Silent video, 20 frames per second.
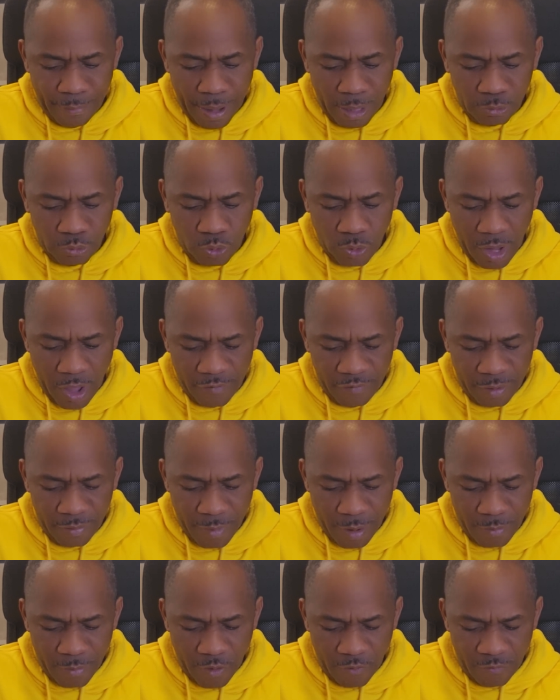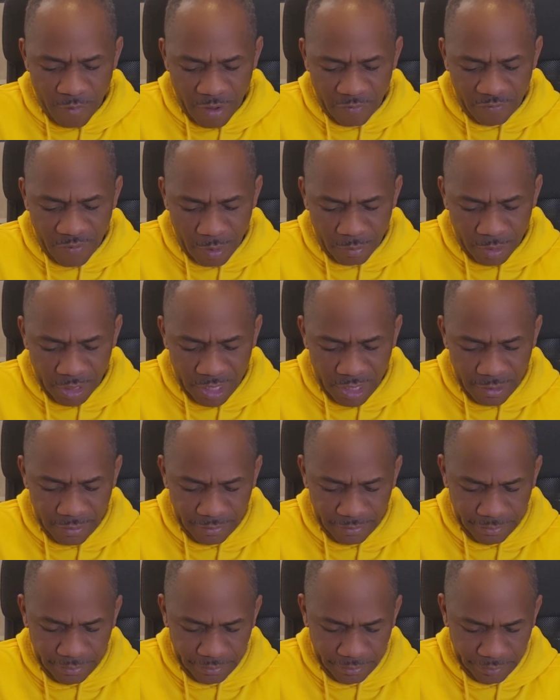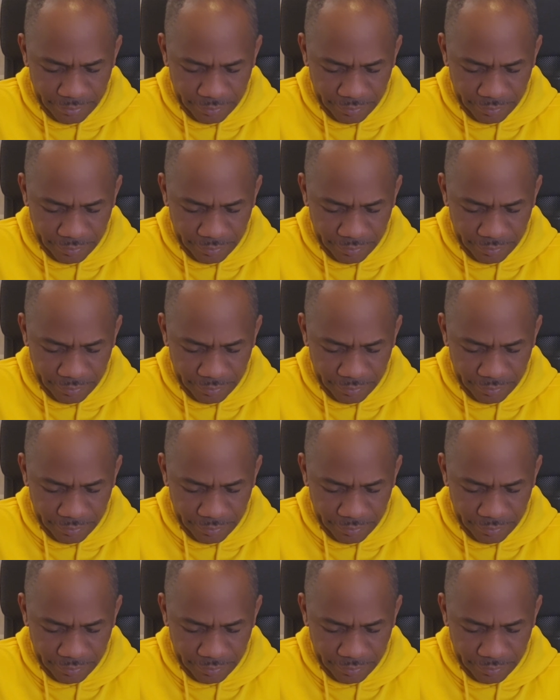Abound to every member of my family.